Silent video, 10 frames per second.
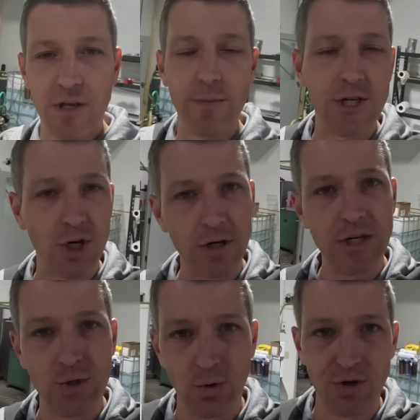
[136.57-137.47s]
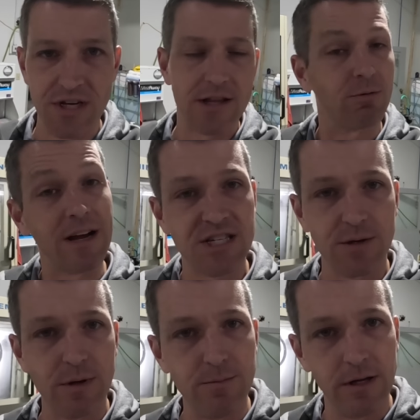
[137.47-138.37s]
can be turning tools and the rest
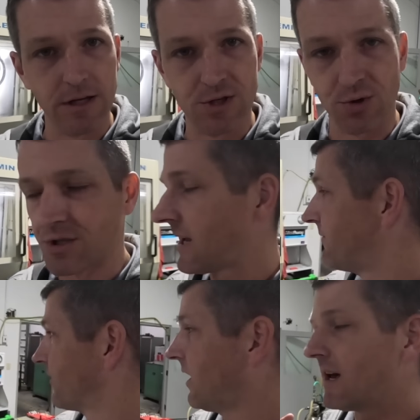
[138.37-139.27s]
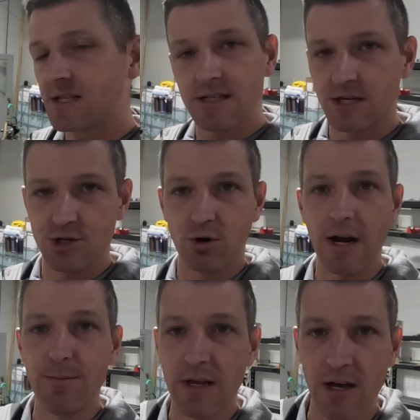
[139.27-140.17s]
can be milling tools. And for us, this is
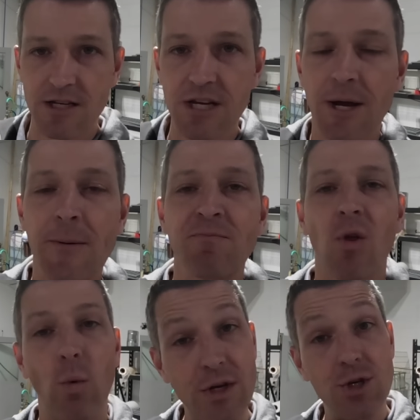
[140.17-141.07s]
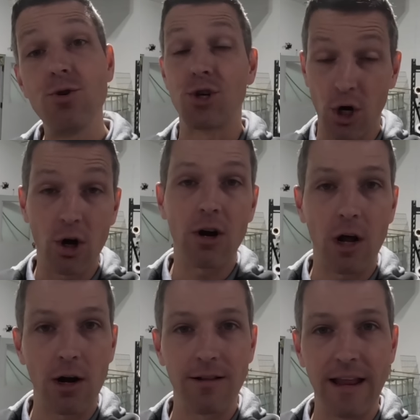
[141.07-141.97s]
great because we do turn
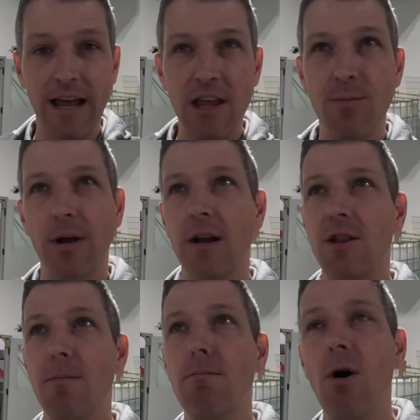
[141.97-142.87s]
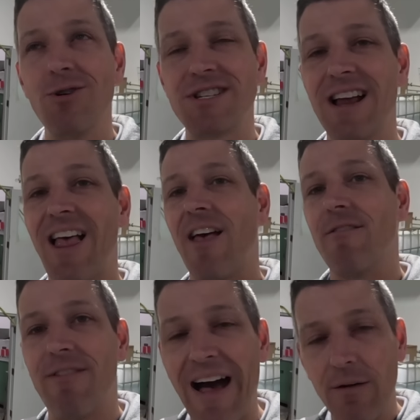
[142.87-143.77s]
on our lathe, but the most
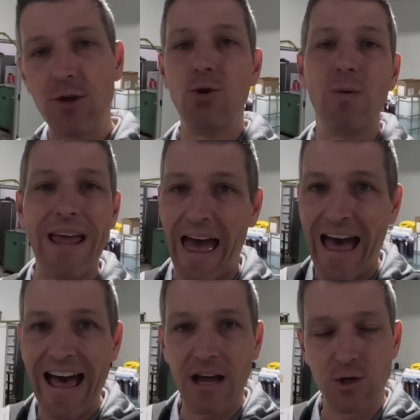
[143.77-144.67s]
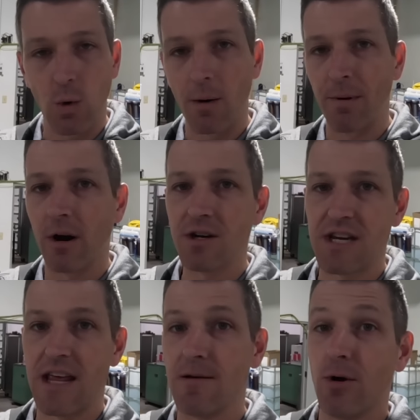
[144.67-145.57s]
value we add to our
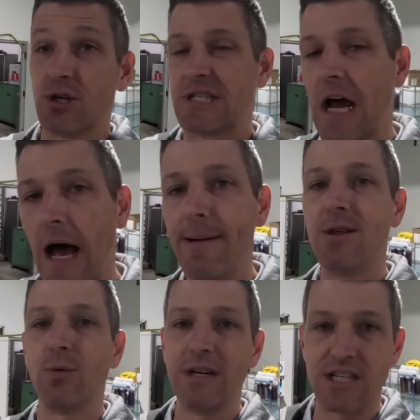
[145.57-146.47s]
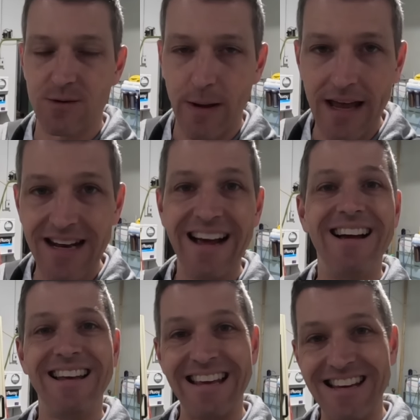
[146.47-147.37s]
parts and the most time that we spend
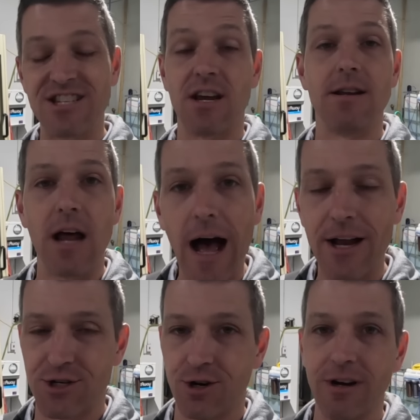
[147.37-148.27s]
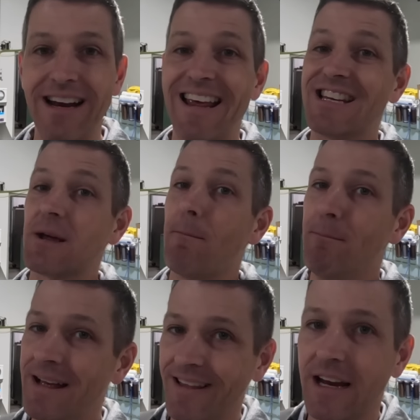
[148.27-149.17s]
is not turning, it's
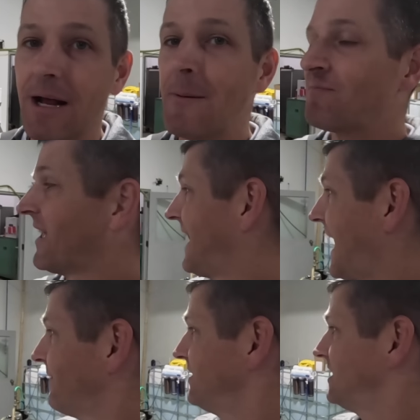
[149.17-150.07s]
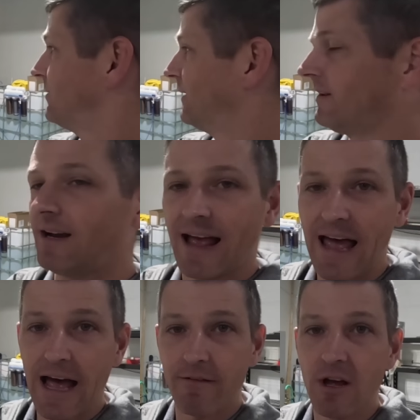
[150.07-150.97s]
milling. And having the ability to
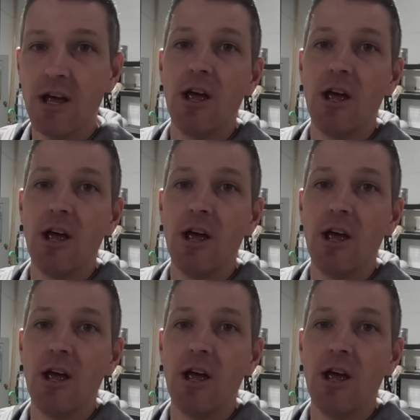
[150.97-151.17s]
have